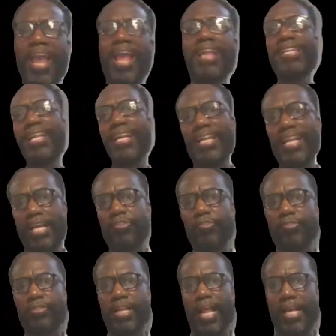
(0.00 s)
and the lecture
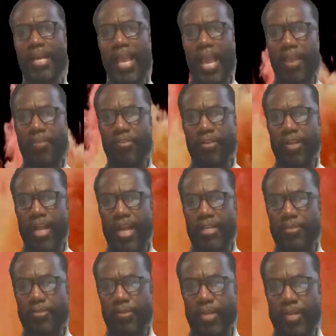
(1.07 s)
that I gave you
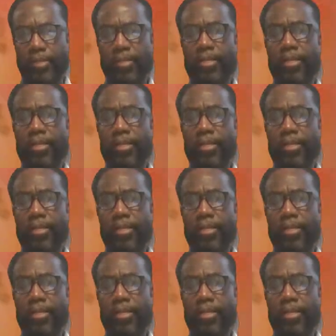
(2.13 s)
last week.